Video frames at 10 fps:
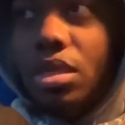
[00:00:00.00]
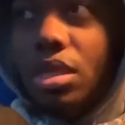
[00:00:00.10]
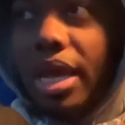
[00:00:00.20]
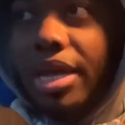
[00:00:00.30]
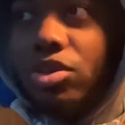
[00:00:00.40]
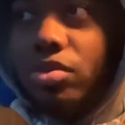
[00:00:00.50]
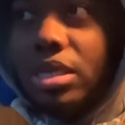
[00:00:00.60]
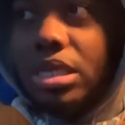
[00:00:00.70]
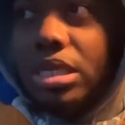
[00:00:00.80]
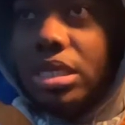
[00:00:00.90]
that you
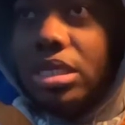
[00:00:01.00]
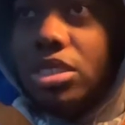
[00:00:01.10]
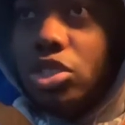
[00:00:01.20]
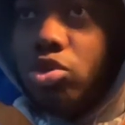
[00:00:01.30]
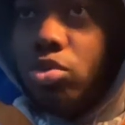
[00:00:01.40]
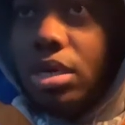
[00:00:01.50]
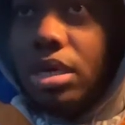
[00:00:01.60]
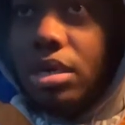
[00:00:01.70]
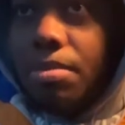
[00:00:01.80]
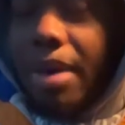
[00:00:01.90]
need to
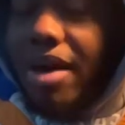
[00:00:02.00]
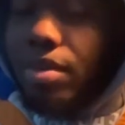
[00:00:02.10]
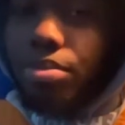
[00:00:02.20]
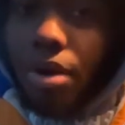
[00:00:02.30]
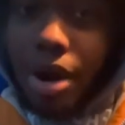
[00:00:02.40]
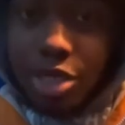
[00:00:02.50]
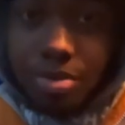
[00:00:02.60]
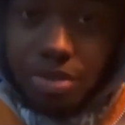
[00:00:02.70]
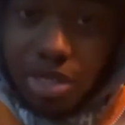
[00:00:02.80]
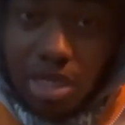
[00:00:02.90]
um, have a
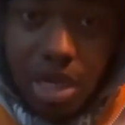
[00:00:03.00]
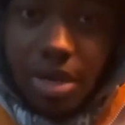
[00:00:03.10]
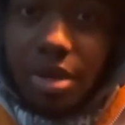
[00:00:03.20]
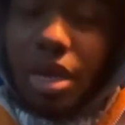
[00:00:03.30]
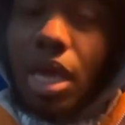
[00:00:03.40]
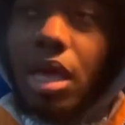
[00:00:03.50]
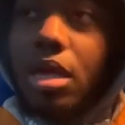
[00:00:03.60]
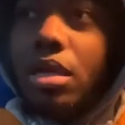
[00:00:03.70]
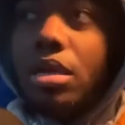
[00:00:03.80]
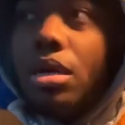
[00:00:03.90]
prosperous year.
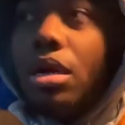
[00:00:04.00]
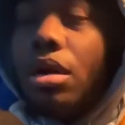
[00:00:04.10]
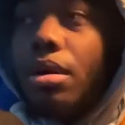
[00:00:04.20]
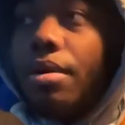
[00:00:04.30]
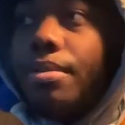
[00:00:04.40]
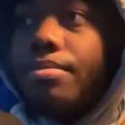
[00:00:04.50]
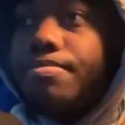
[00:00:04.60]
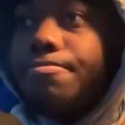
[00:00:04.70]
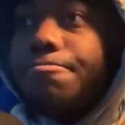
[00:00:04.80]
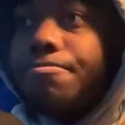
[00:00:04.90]

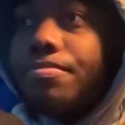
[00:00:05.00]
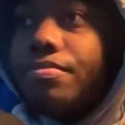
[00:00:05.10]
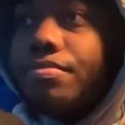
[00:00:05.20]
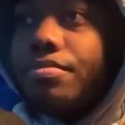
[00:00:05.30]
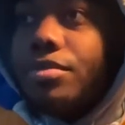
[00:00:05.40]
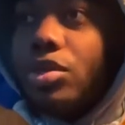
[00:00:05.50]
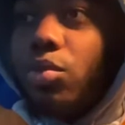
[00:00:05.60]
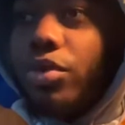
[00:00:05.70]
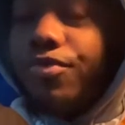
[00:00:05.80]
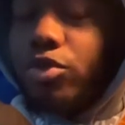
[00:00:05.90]
Um,
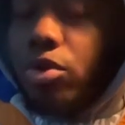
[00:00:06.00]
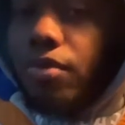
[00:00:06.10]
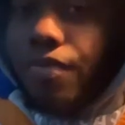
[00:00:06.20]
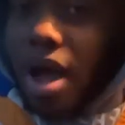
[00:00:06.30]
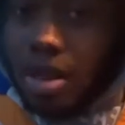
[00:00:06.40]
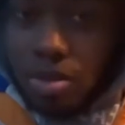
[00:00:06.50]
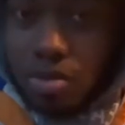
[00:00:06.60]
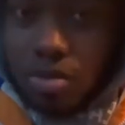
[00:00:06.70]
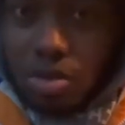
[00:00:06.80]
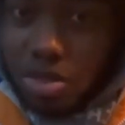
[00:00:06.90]
if you don't
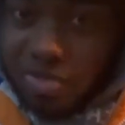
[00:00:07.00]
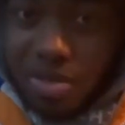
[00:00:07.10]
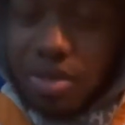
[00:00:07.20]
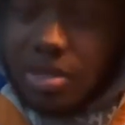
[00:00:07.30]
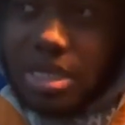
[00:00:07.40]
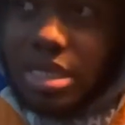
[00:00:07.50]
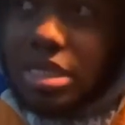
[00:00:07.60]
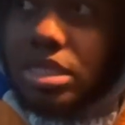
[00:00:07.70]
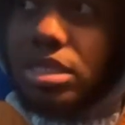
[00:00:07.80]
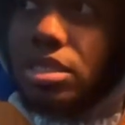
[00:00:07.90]
follow all three of those
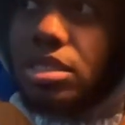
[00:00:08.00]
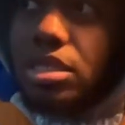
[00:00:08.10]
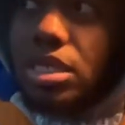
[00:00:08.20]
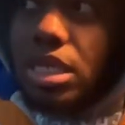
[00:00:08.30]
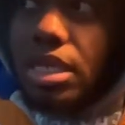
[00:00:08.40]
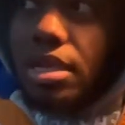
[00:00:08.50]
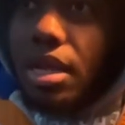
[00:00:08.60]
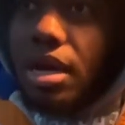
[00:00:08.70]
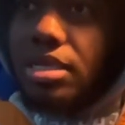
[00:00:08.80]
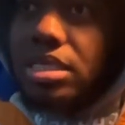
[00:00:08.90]
things,
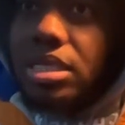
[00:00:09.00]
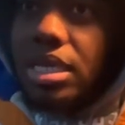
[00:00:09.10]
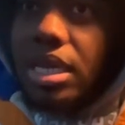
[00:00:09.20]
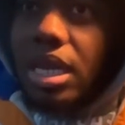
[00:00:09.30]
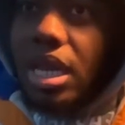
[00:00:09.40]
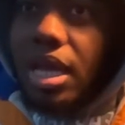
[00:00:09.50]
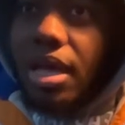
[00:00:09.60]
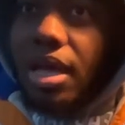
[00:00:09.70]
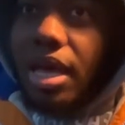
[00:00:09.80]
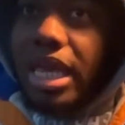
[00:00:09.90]
honestly,
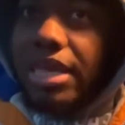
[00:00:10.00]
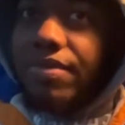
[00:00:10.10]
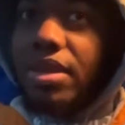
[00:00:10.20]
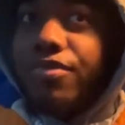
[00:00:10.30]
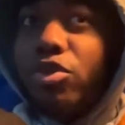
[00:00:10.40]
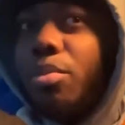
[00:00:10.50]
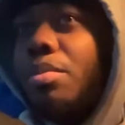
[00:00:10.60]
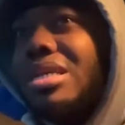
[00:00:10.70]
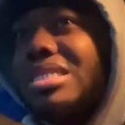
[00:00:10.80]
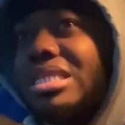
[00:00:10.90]
even if you're
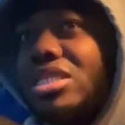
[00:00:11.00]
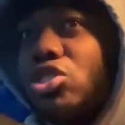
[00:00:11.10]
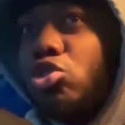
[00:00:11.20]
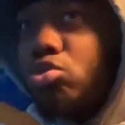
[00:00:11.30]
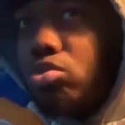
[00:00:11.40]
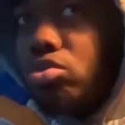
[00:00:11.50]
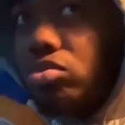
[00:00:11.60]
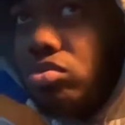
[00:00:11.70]
missing two,